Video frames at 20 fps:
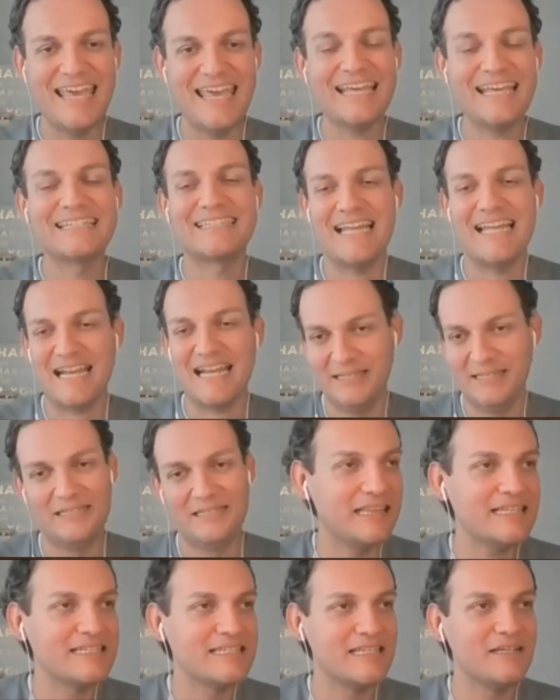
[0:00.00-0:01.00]
Exactly.
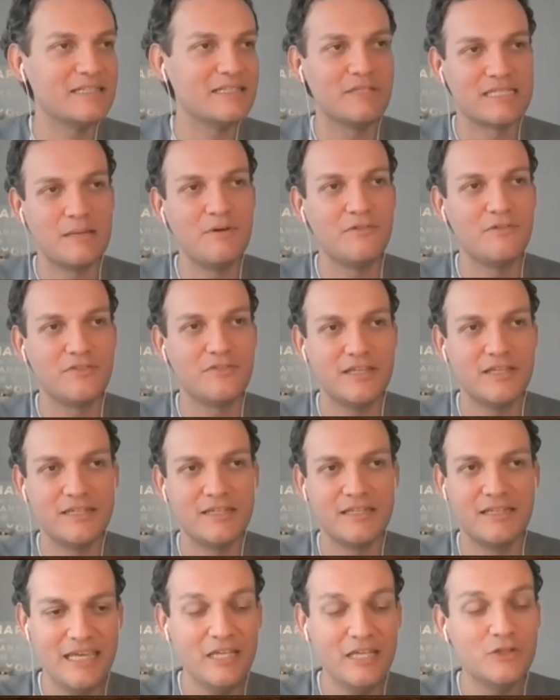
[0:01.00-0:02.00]
That's some of
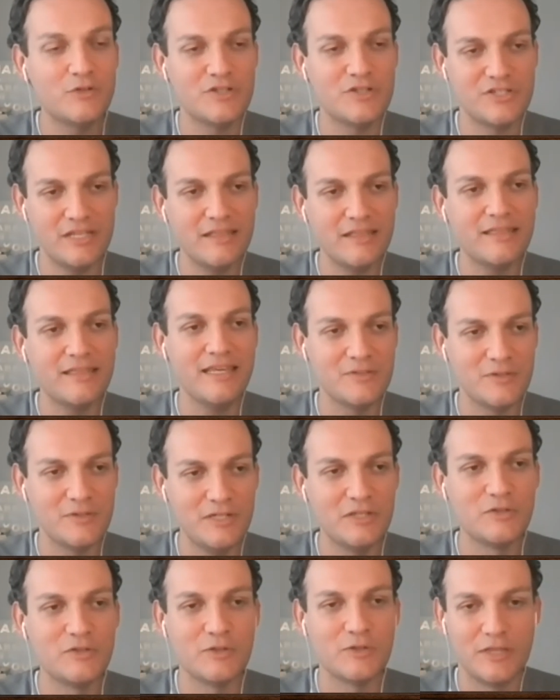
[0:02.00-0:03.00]
the interesting things we
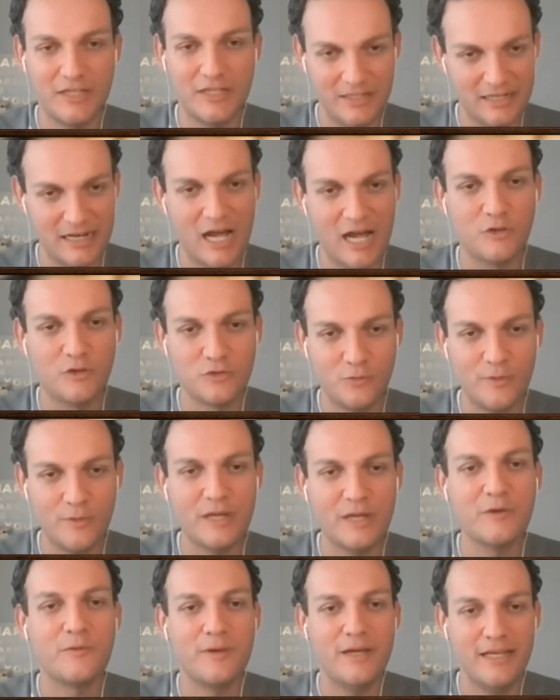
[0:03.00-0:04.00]
need to learn, how to
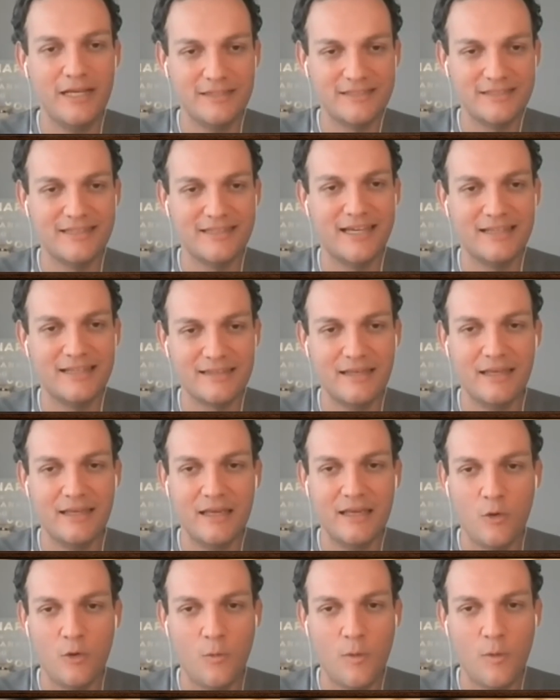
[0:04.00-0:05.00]
recreate that
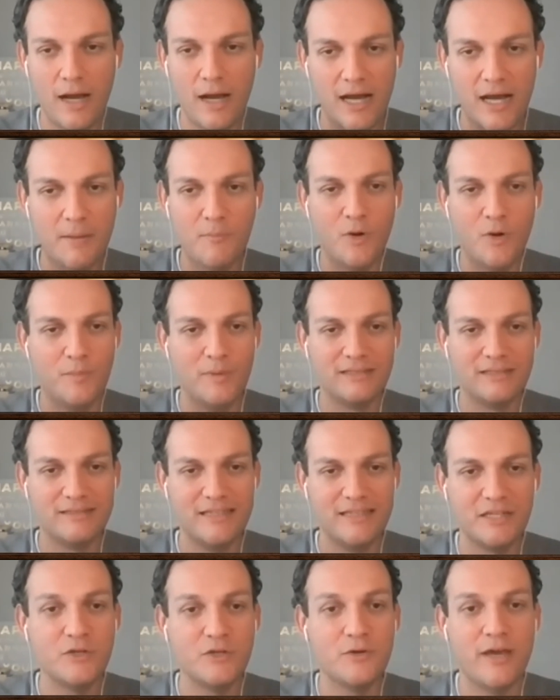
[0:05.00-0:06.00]
waha moment
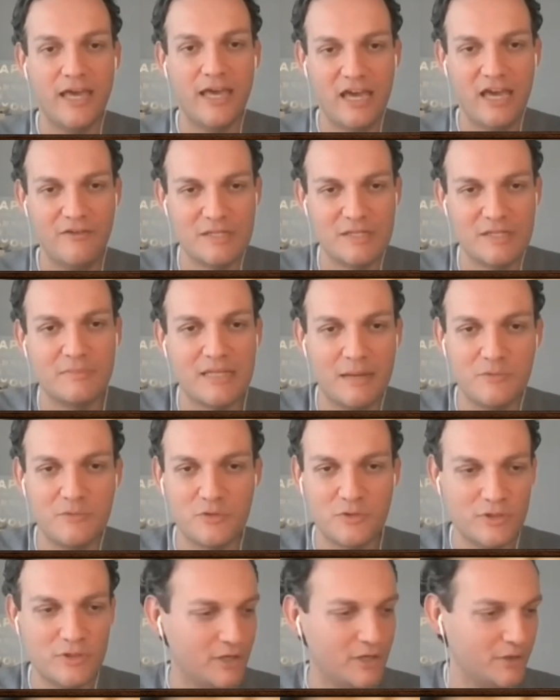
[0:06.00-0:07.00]
that you have sometimes
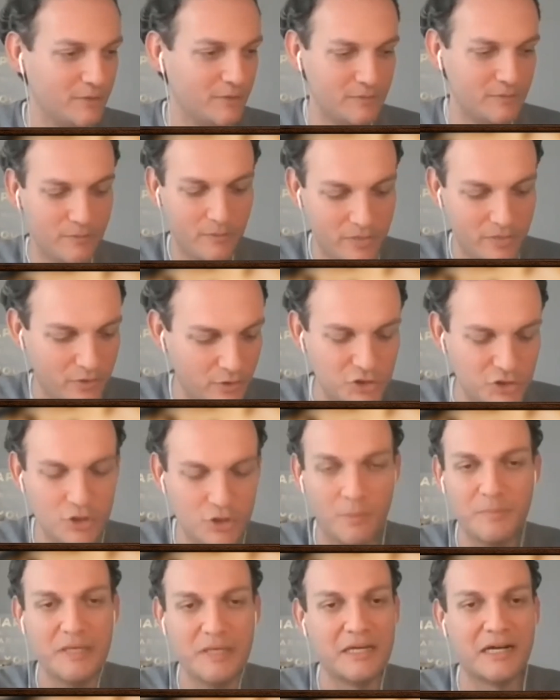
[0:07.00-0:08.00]
when you're with your
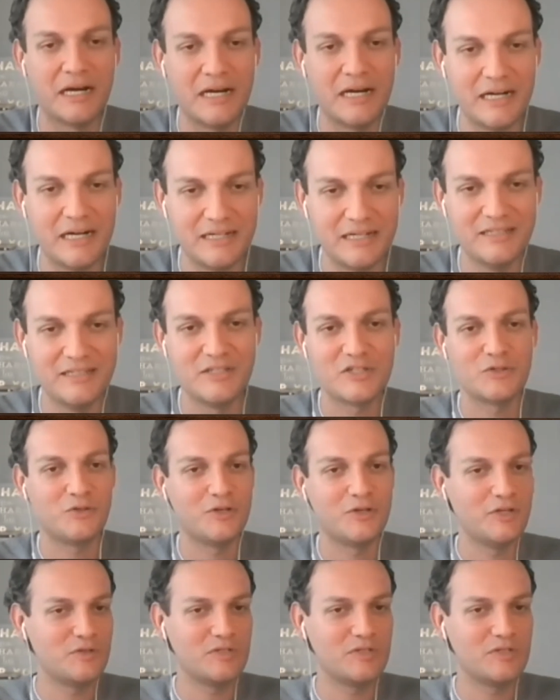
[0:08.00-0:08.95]
shopping cart in the store and you